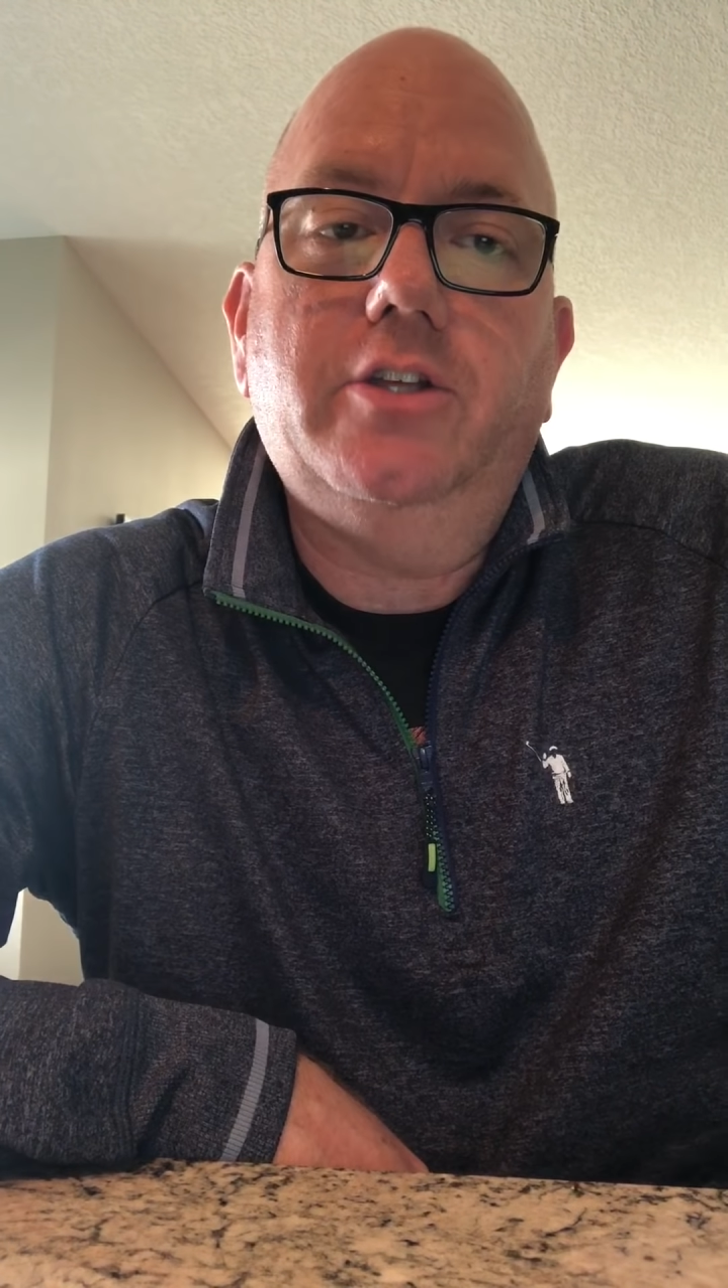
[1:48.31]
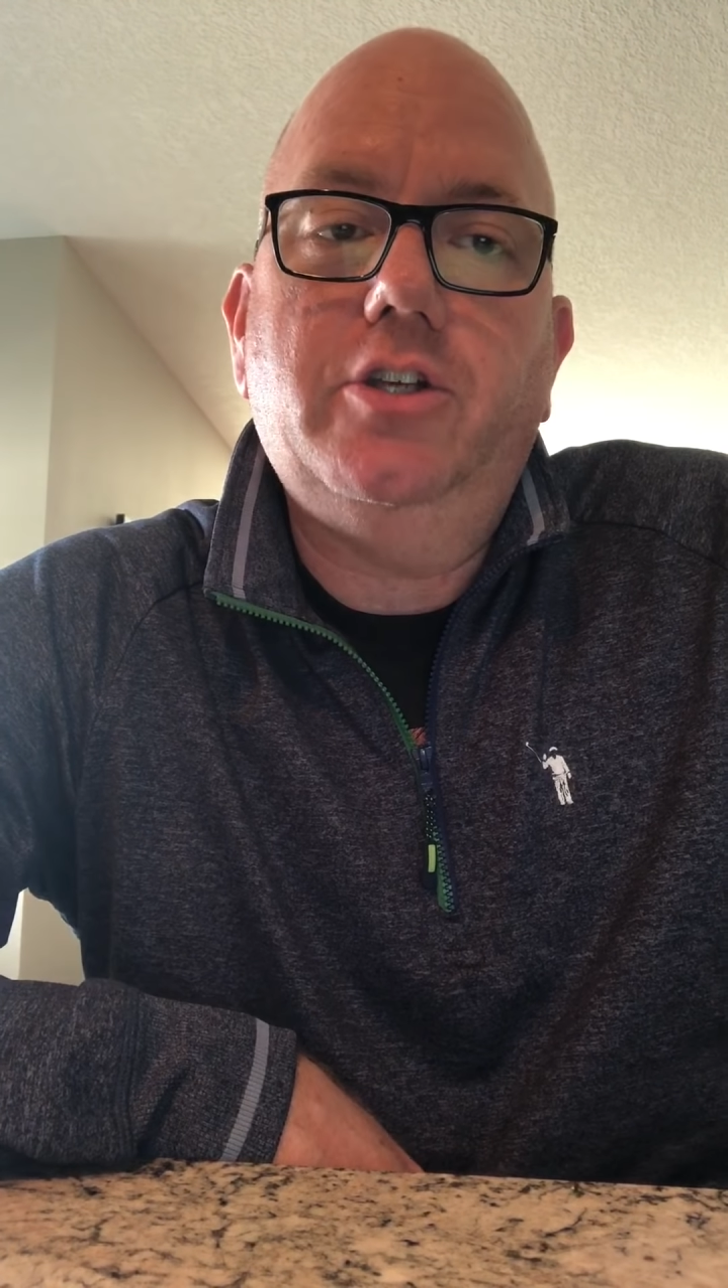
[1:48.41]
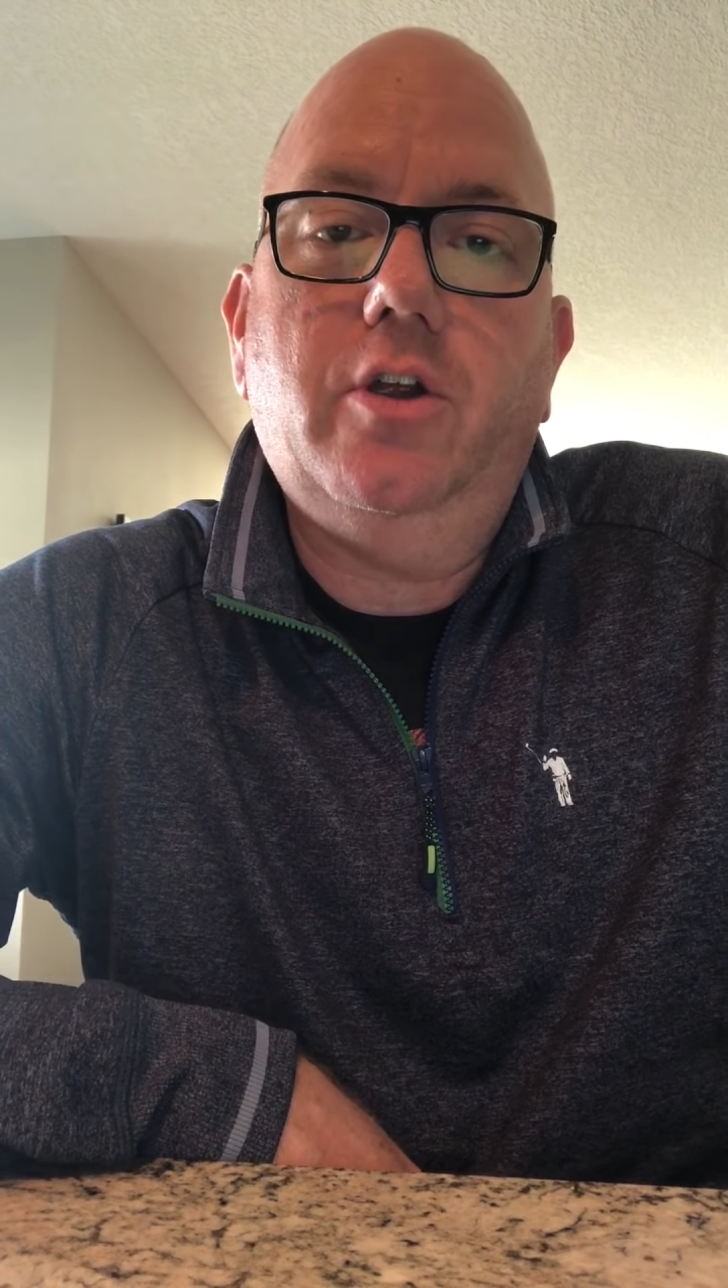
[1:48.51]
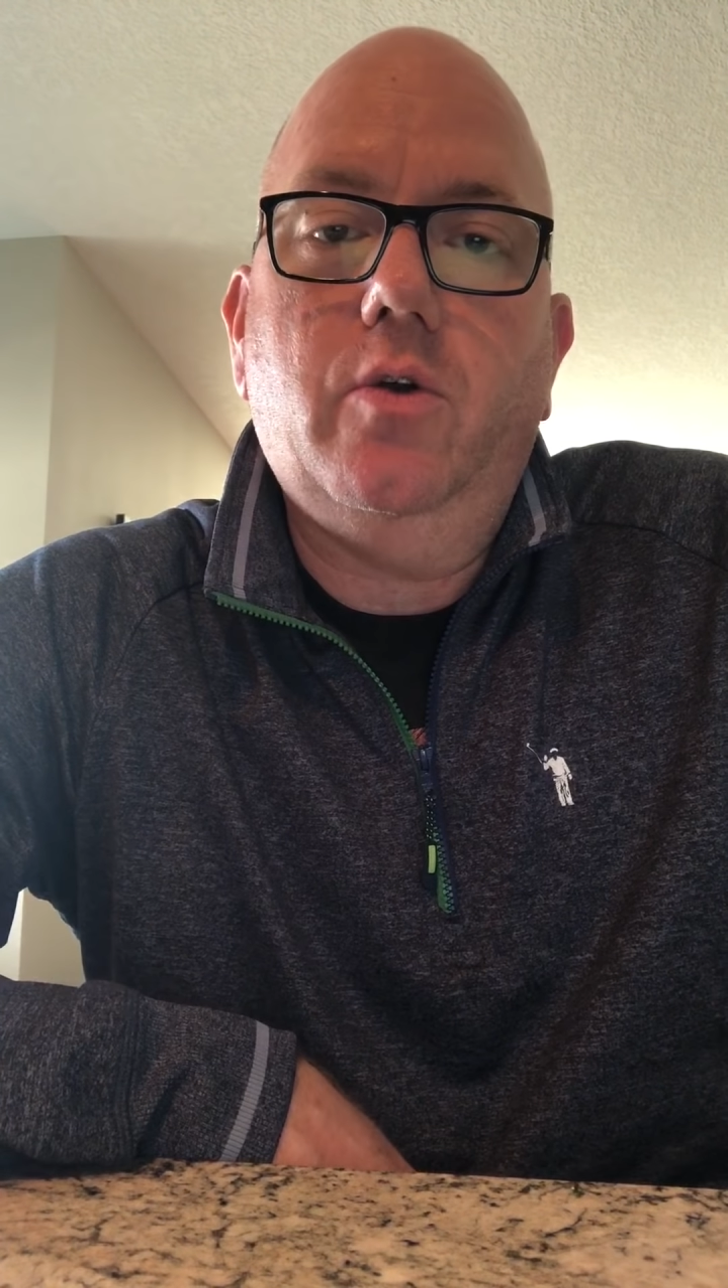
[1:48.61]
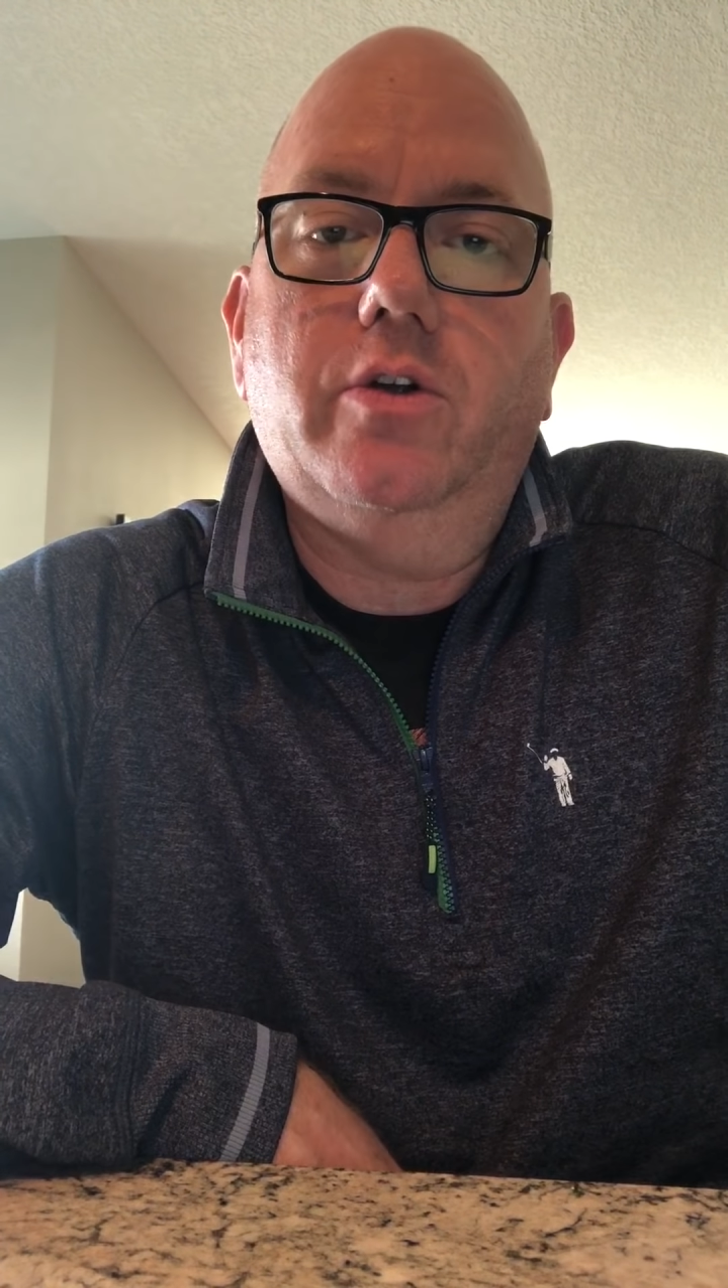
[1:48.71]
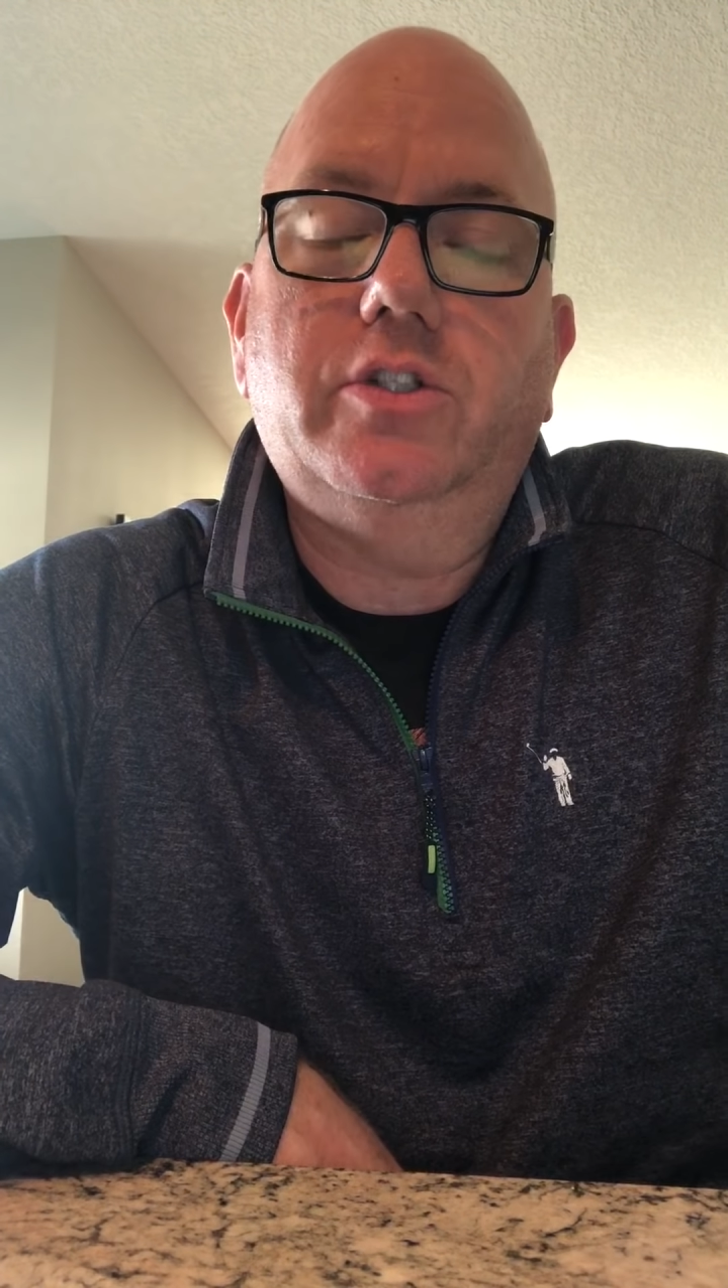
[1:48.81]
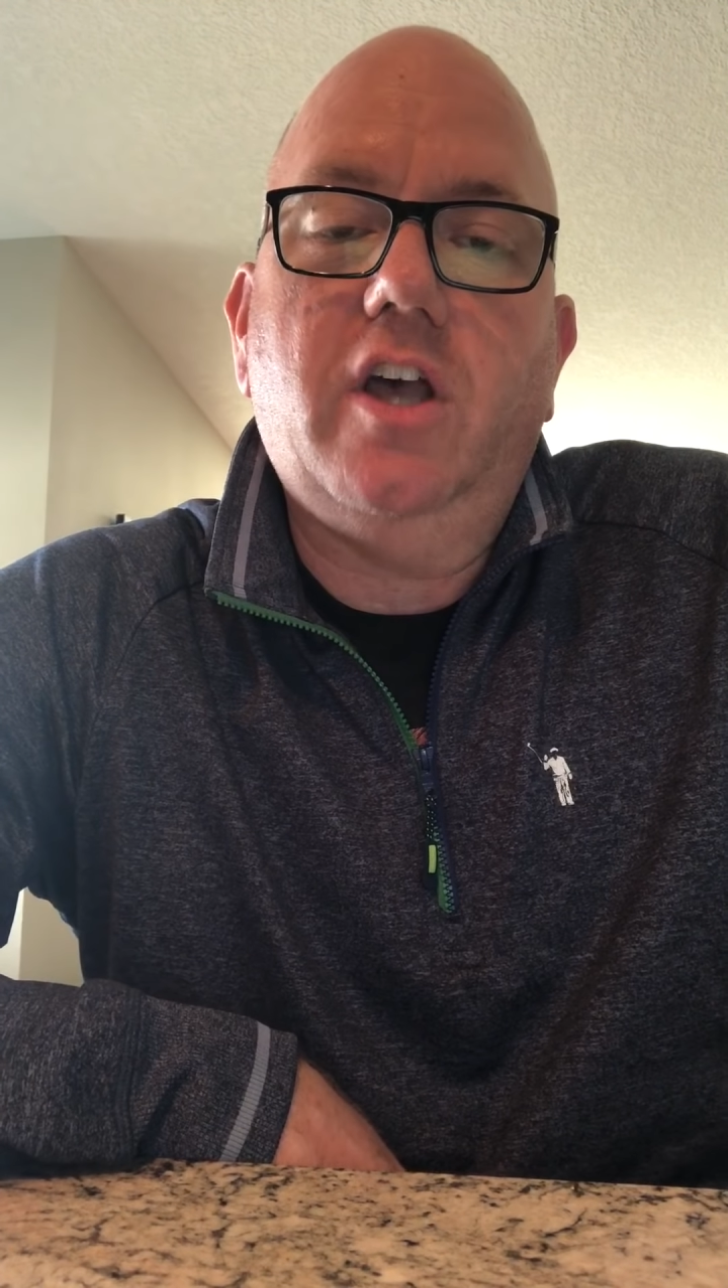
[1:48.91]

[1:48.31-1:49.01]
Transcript: this year or